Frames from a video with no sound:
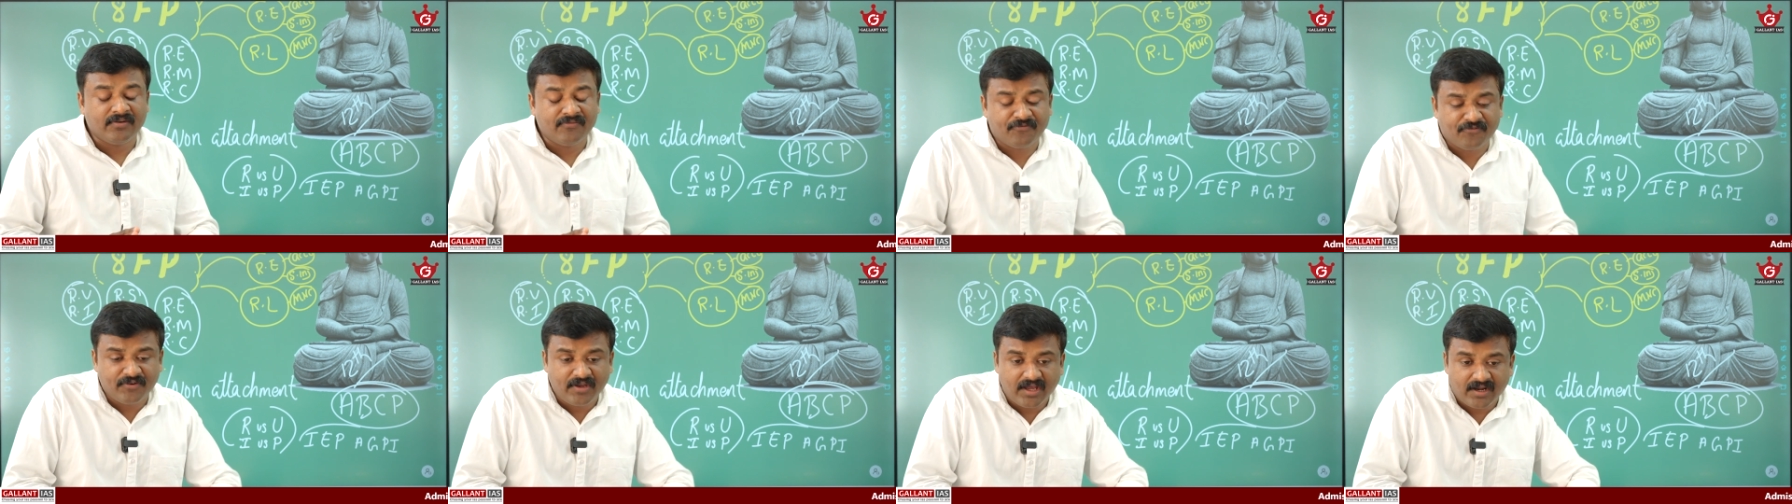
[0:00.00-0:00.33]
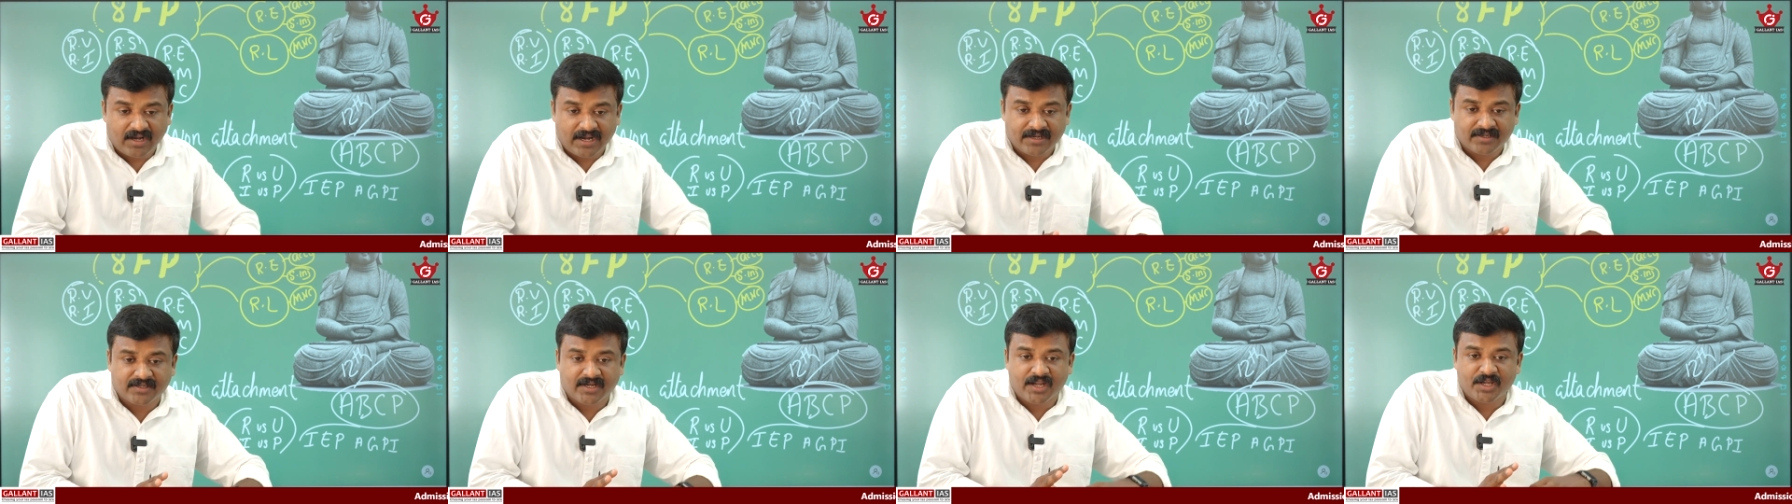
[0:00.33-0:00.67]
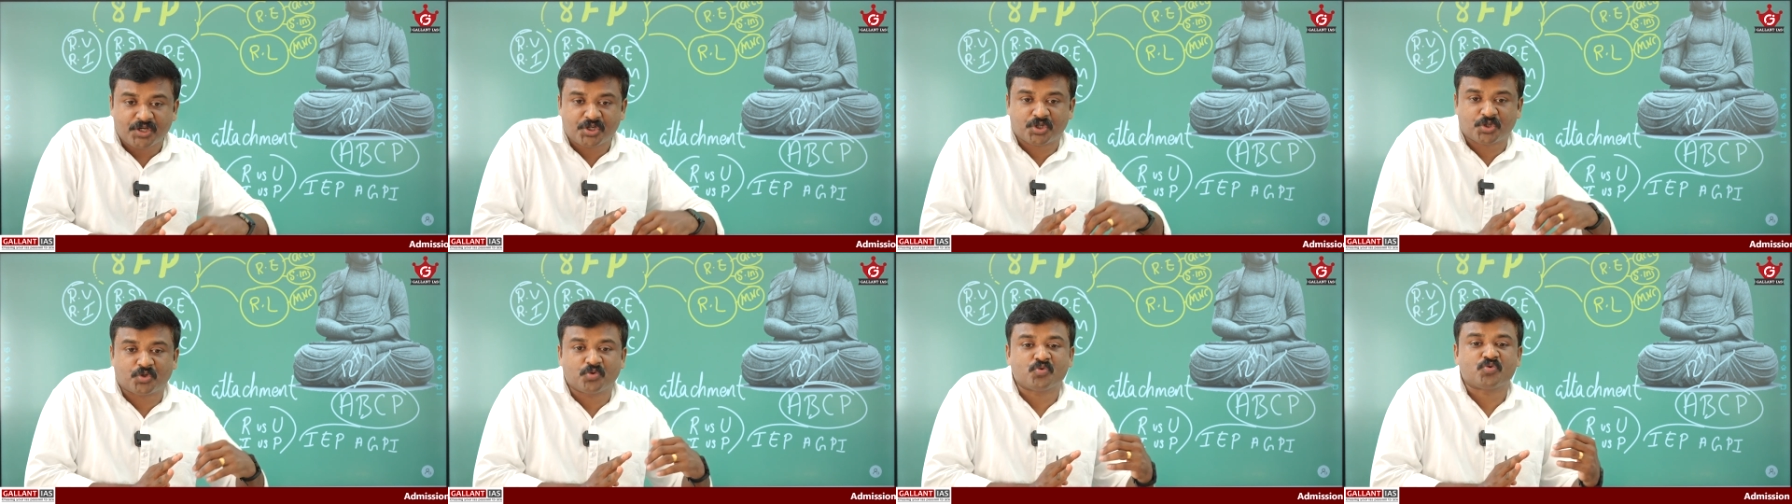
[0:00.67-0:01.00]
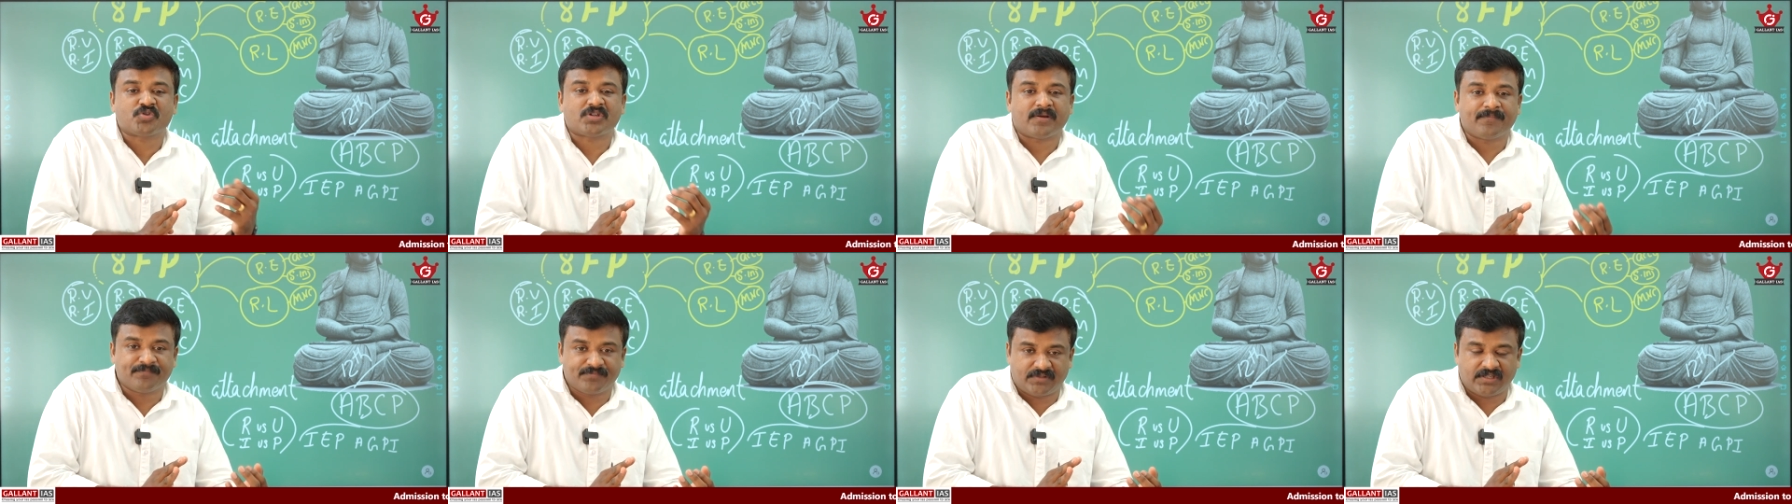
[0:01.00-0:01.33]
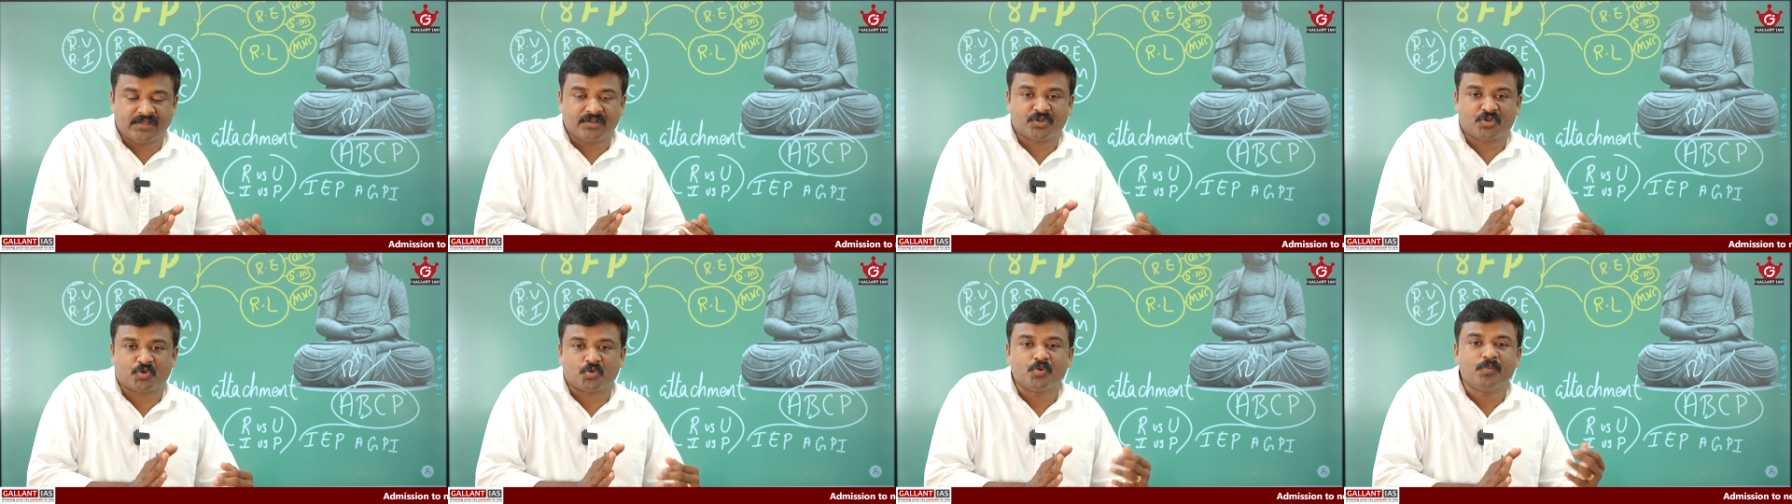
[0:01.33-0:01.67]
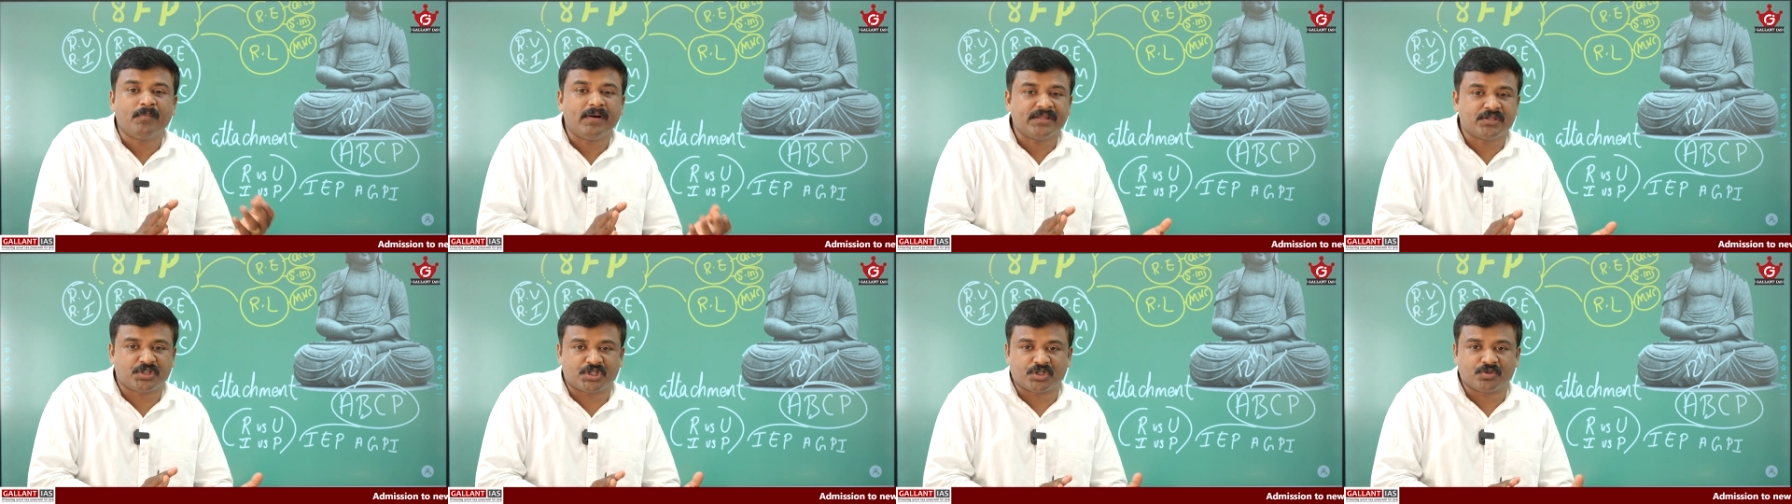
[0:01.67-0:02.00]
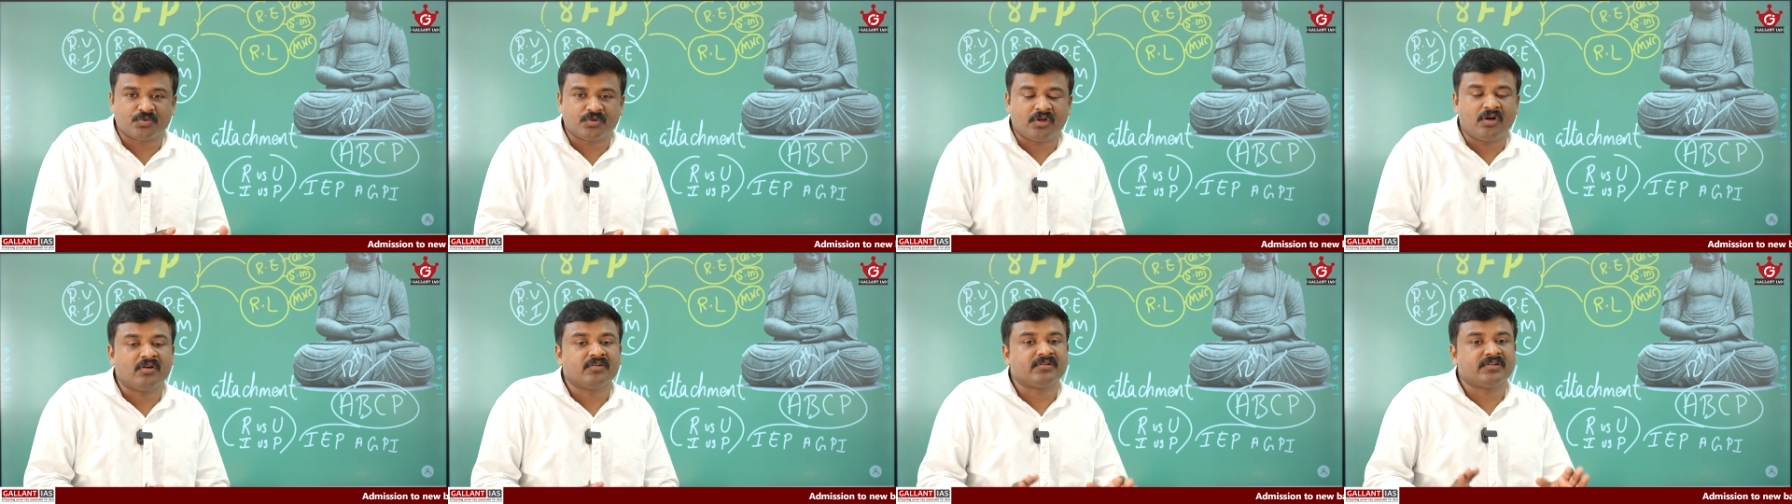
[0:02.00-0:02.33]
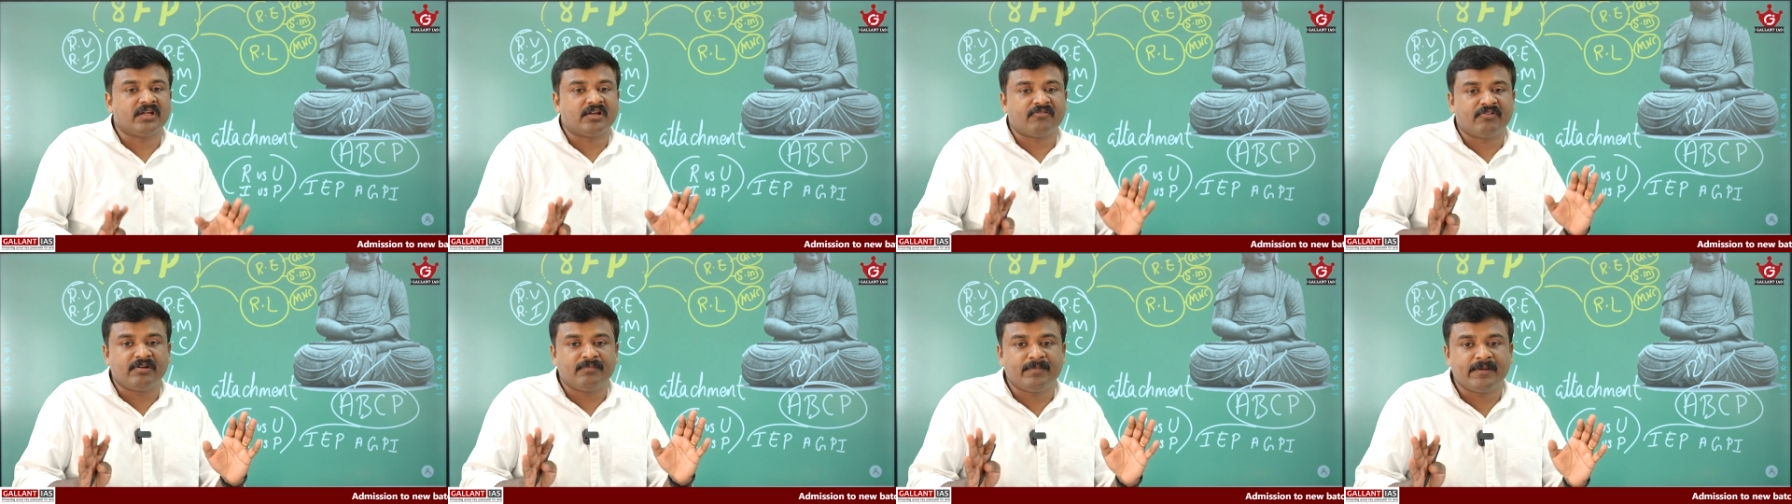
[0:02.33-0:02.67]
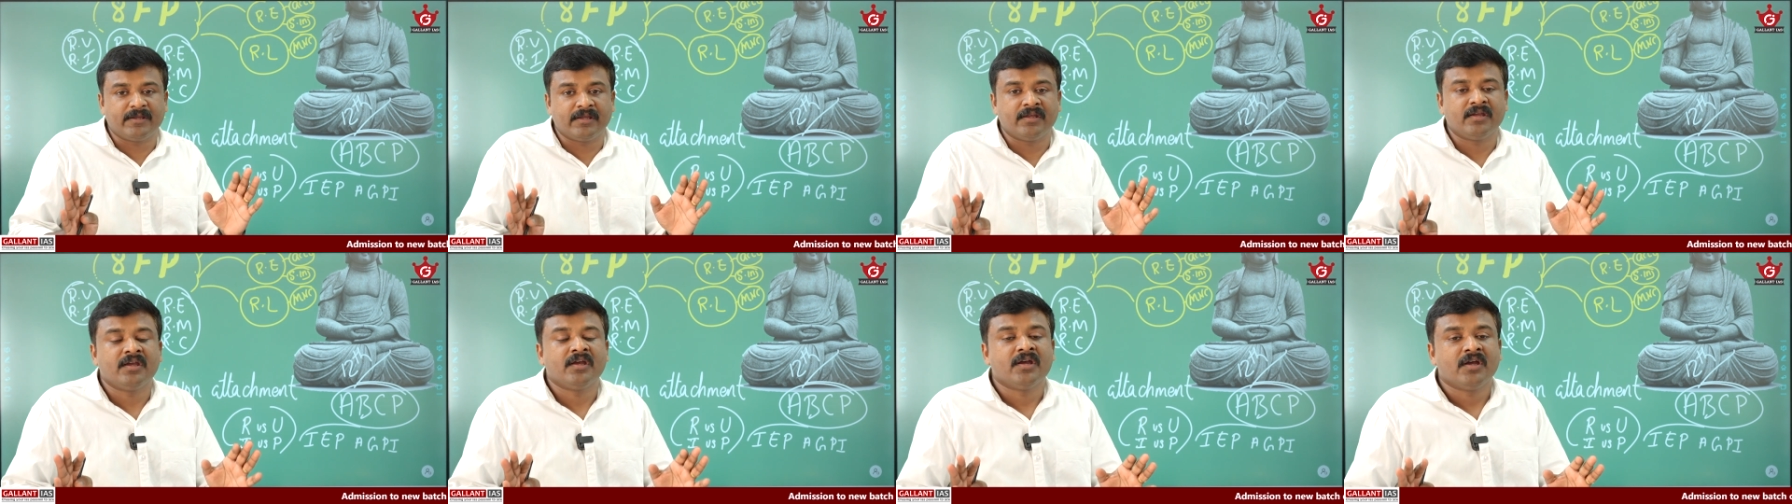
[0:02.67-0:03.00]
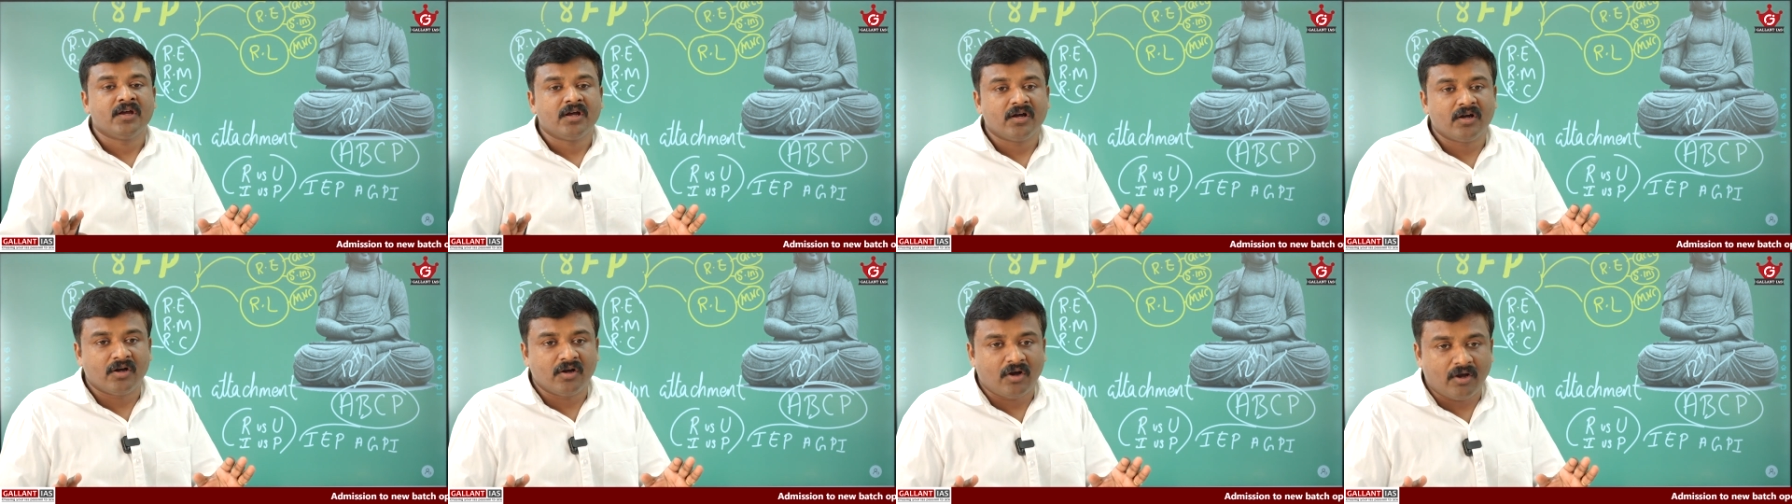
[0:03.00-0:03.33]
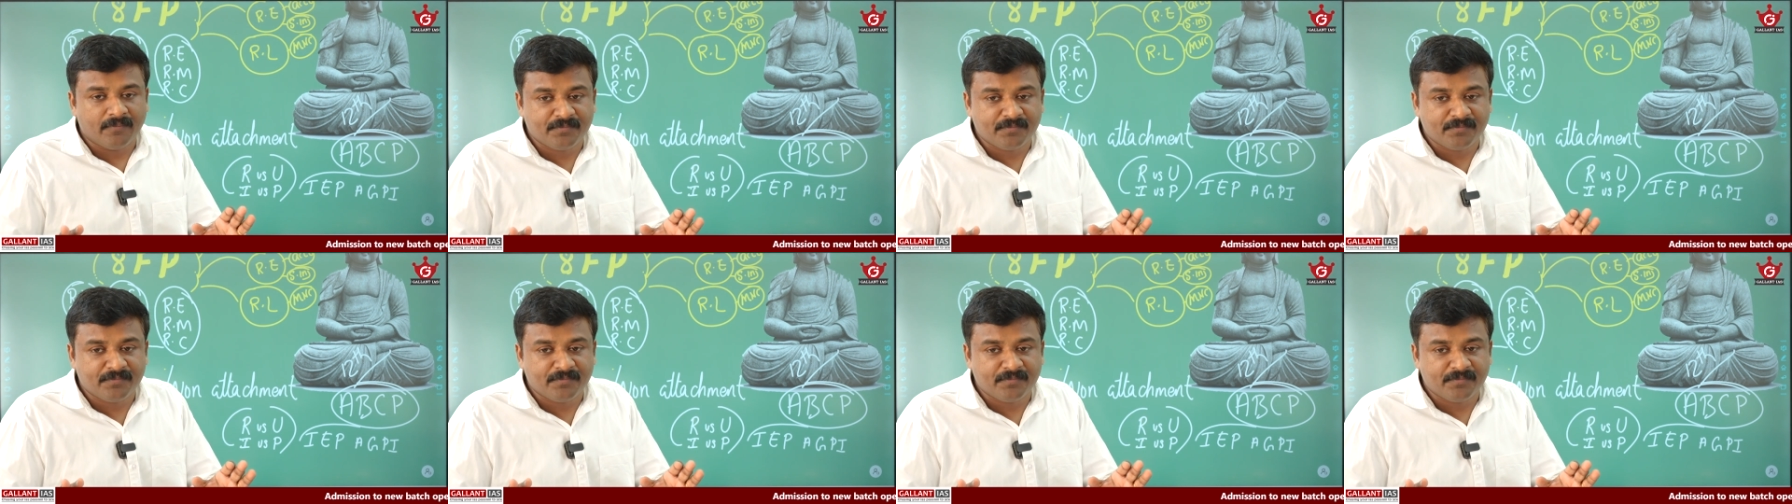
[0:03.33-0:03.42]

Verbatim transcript: if we are attached to something too much, you know, there will be uh,